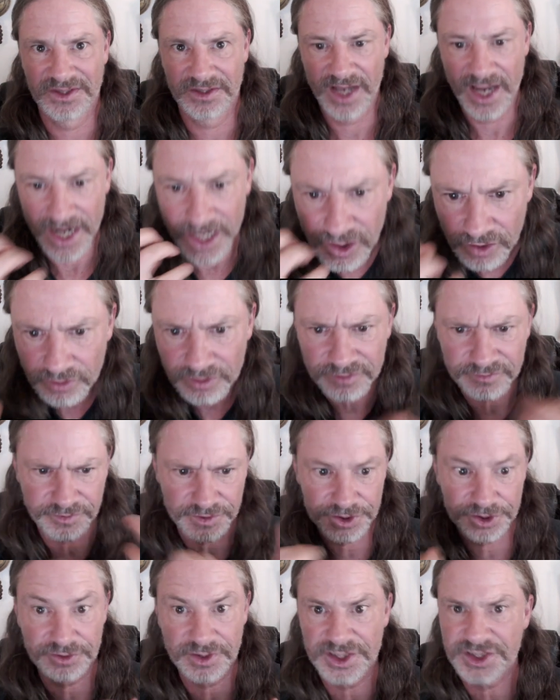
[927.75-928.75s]
anger and
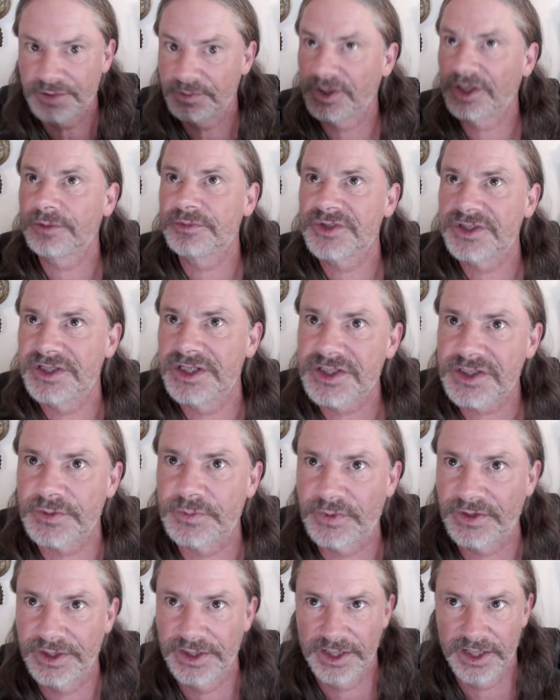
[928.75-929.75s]
frustration becomes
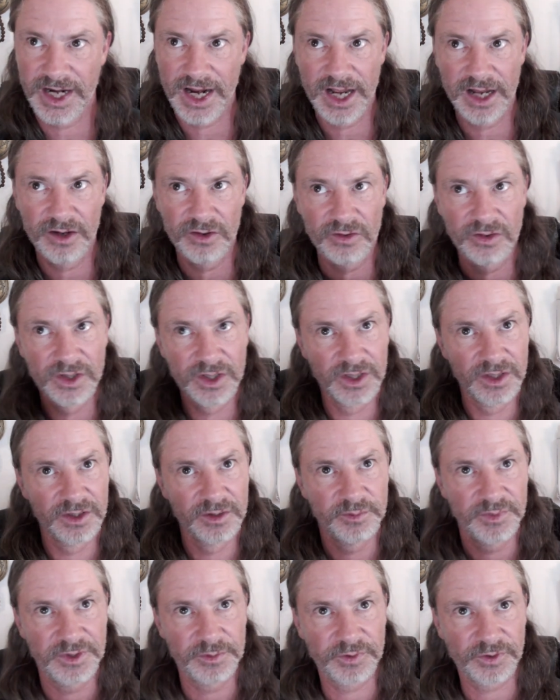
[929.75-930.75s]
discipline, and how
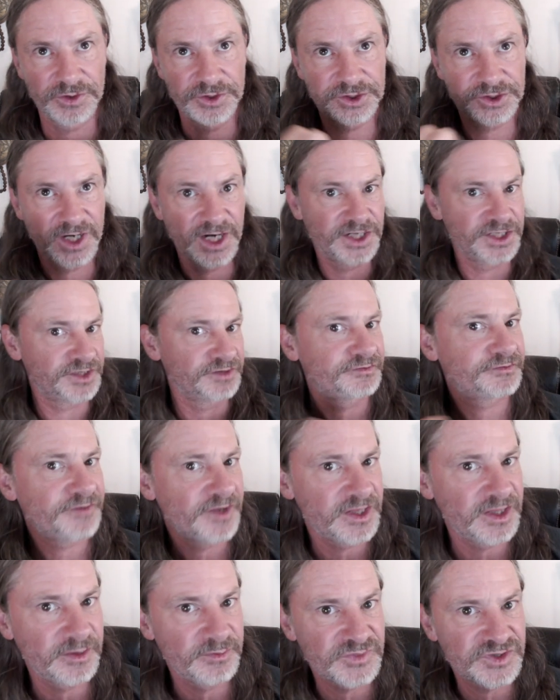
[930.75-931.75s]
people are trying to
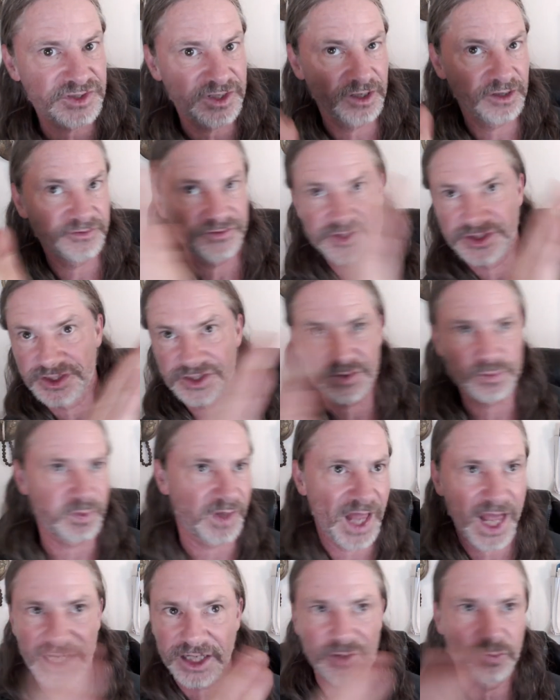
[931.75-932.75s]
defend themselves in this
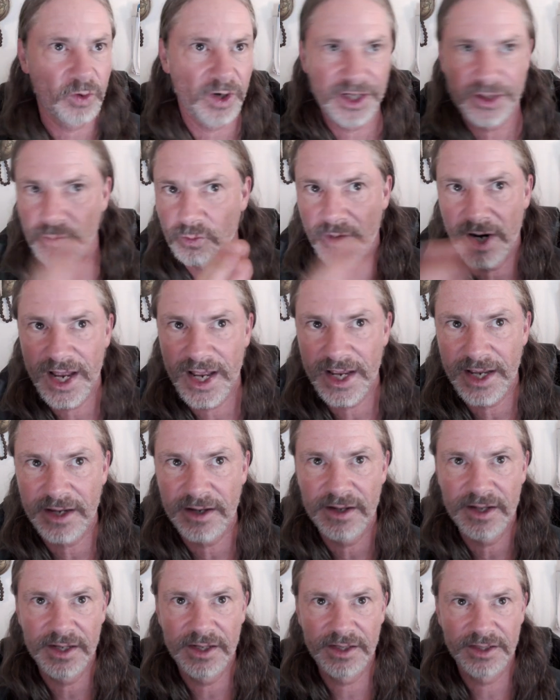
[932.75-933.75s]
black and white way.